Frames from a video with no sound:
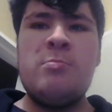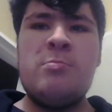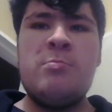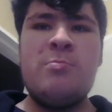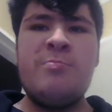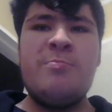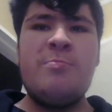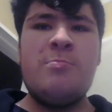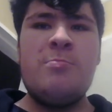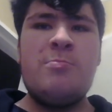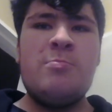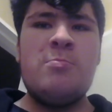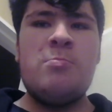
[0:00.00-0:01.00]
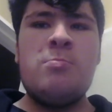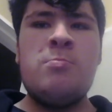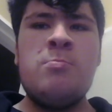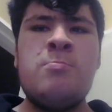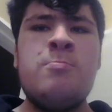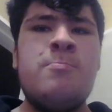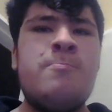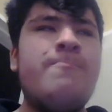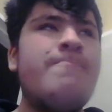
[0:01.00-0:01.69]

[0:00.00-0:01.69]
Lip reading: (no one is talking)